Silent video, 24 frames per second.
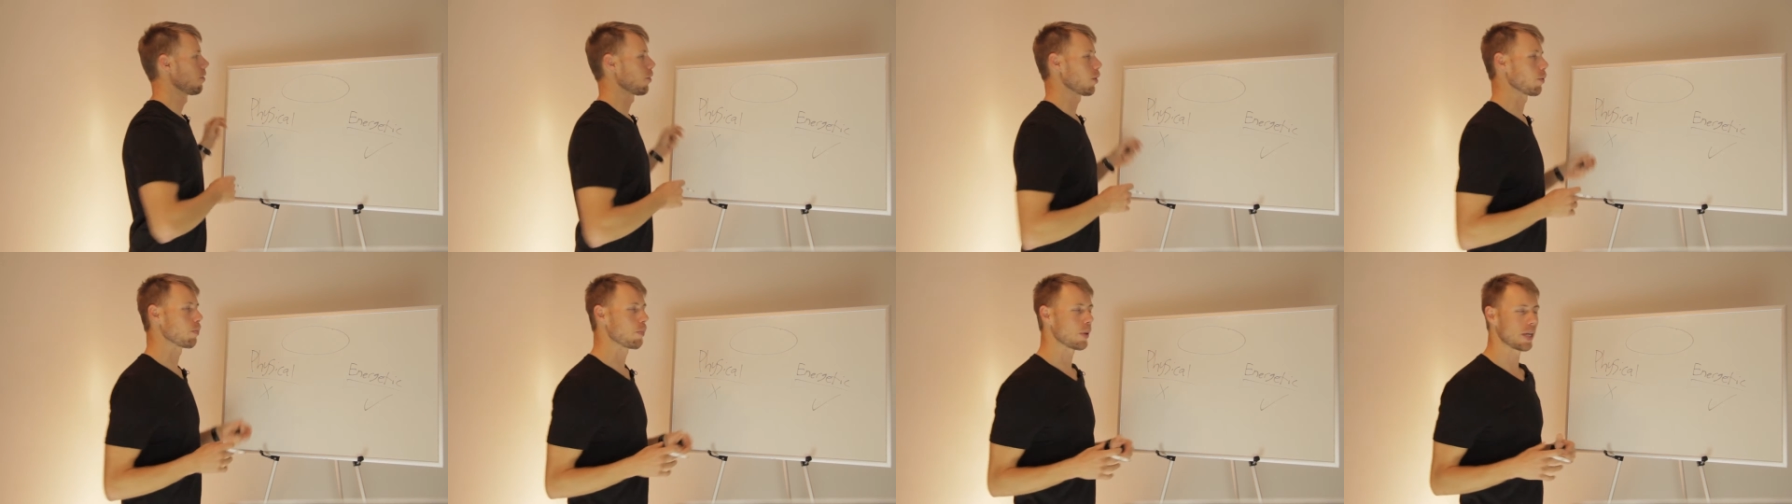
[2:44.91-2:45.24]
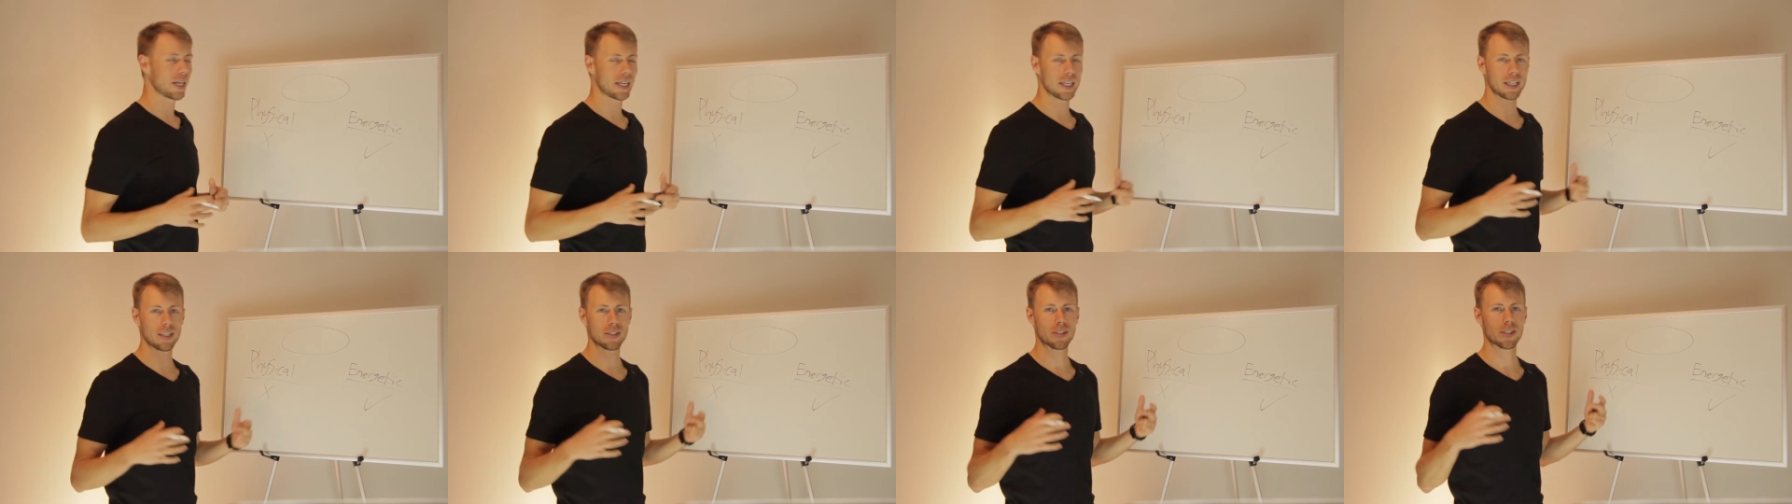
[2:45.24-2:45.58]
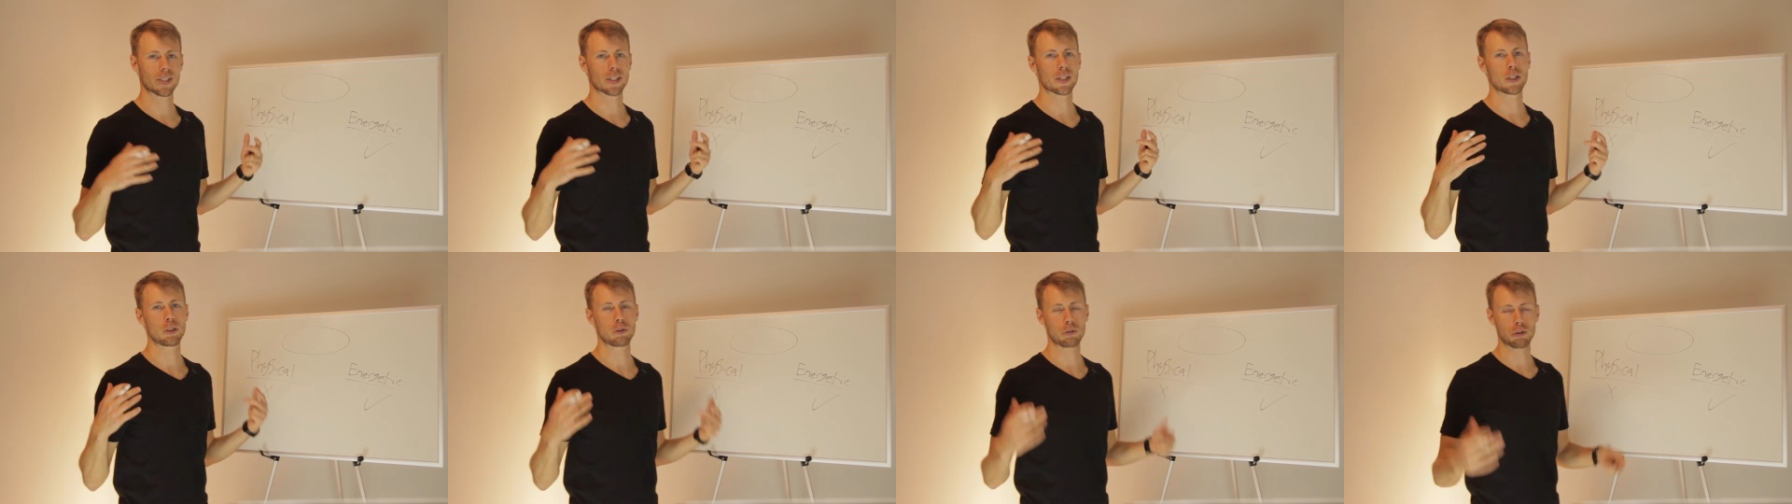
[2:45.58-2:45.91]
the
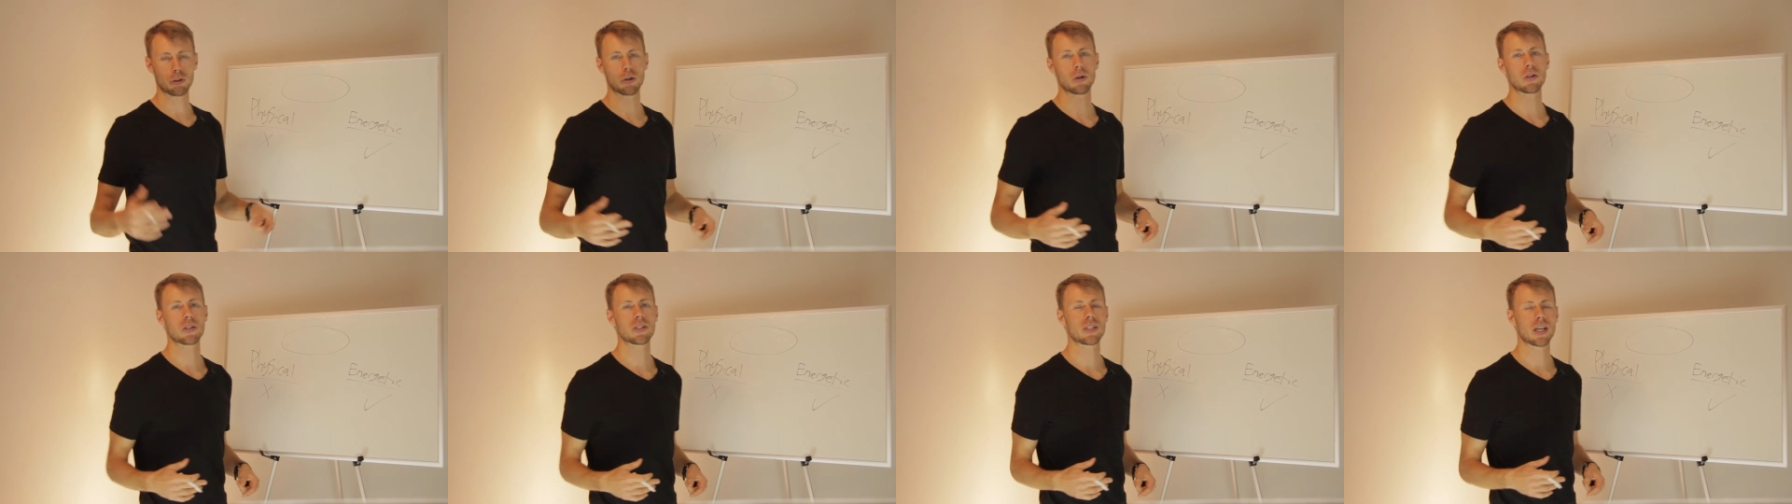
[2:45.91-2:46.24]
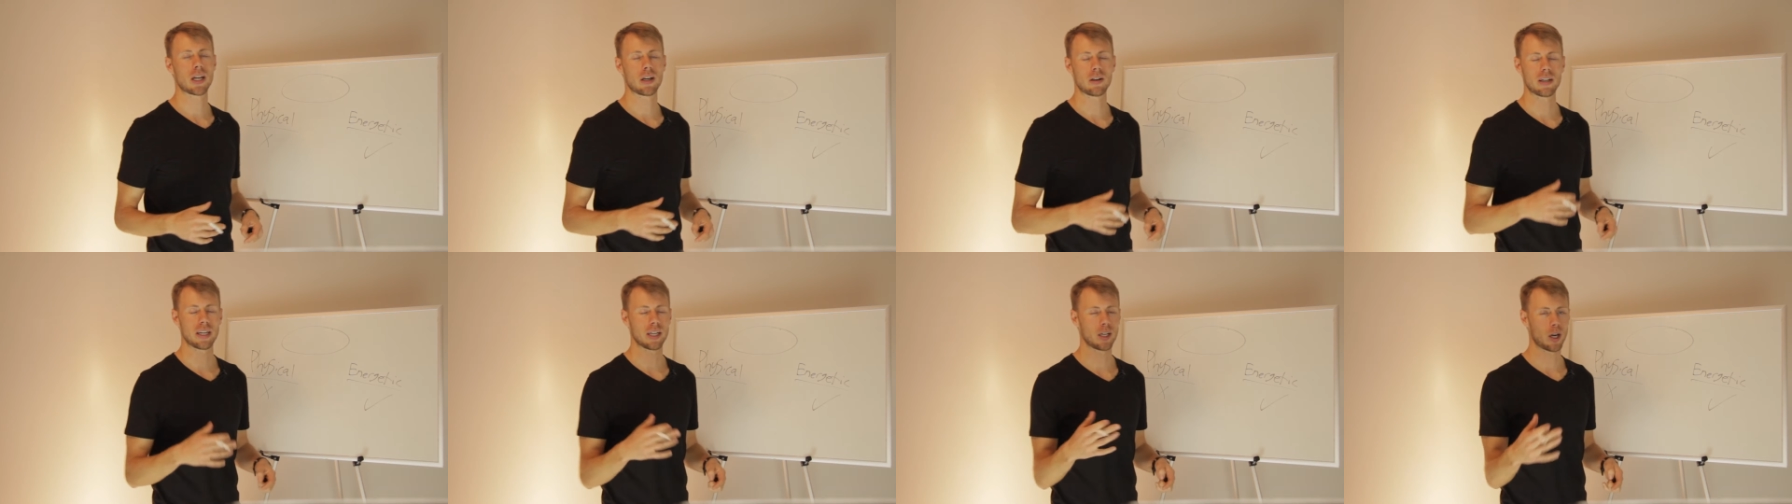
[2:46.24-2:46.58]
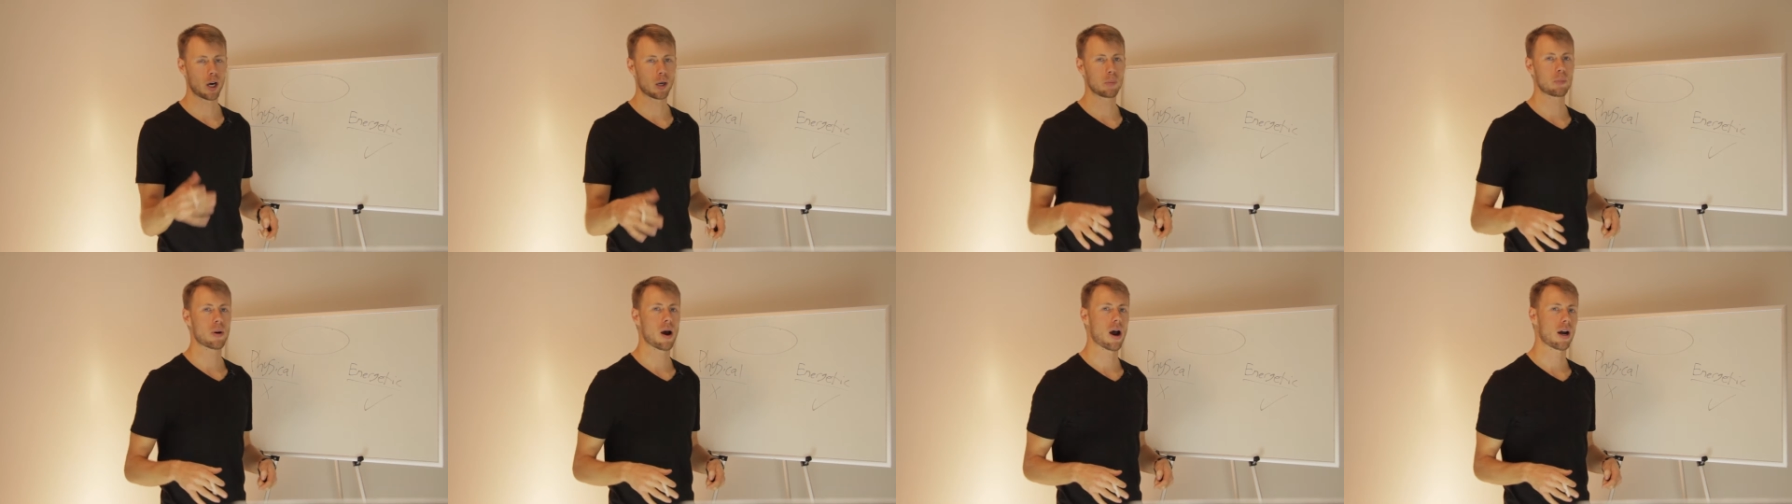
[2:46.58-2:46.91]
biggest control center in
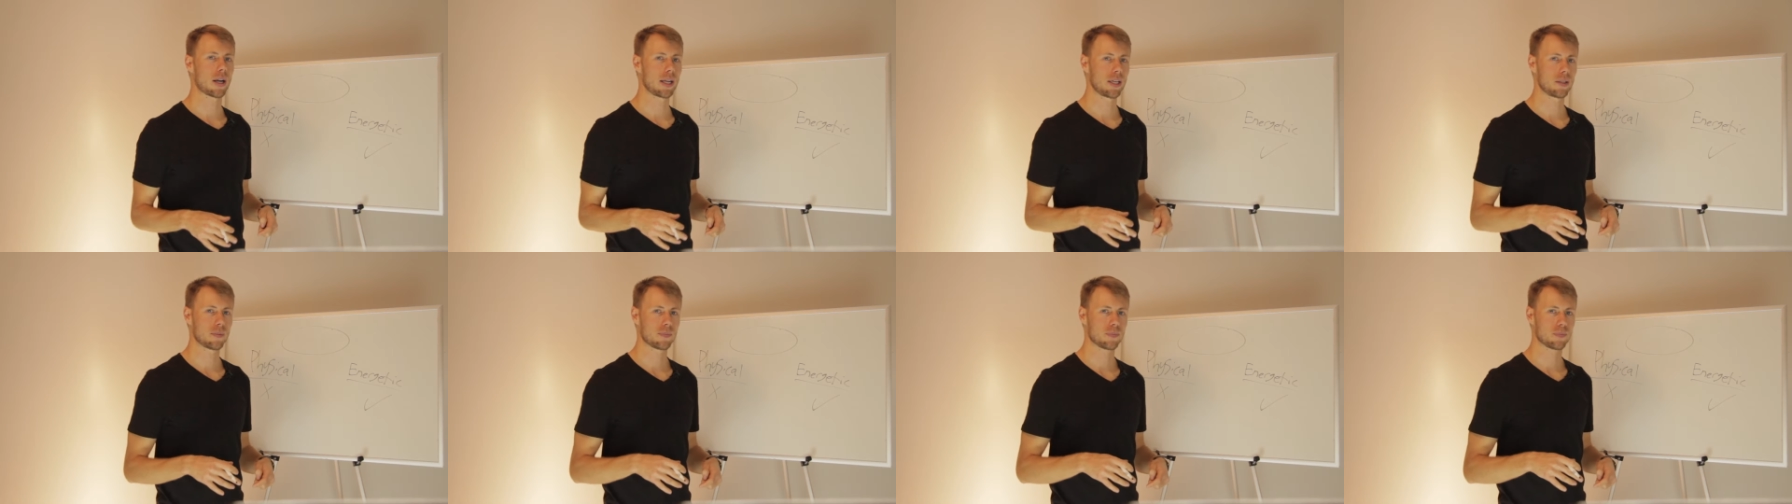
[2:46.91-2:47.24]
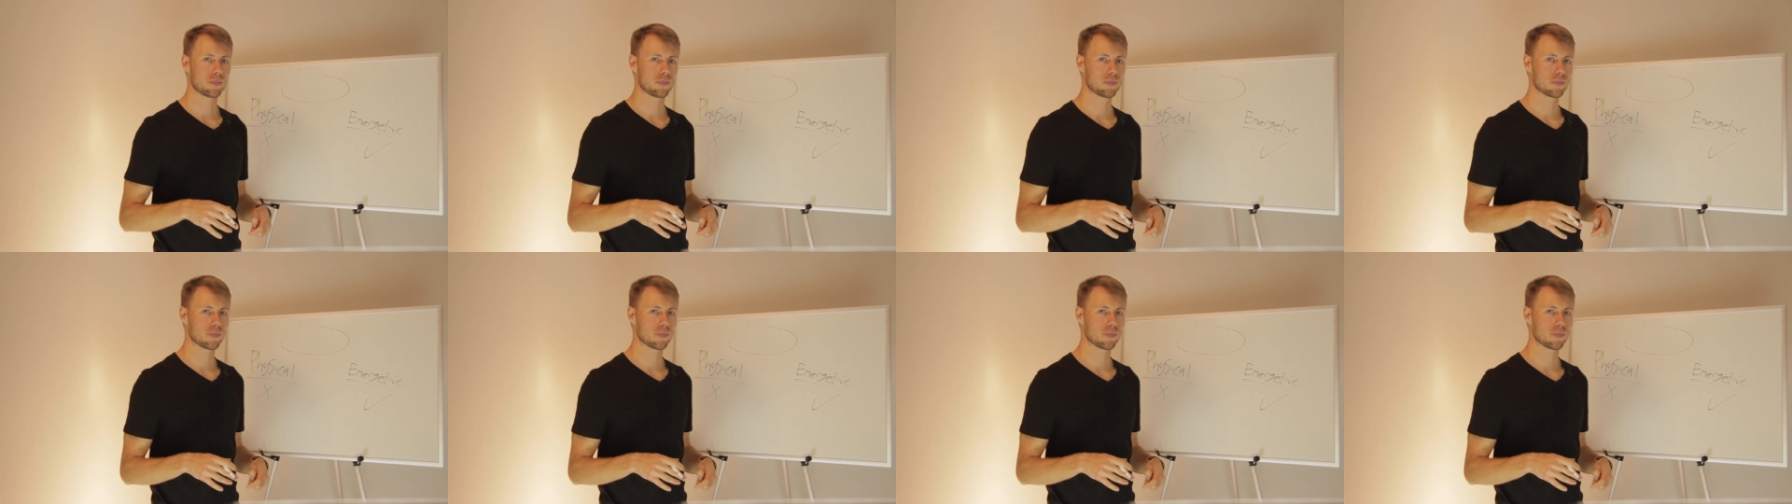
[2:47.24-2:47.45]
our body.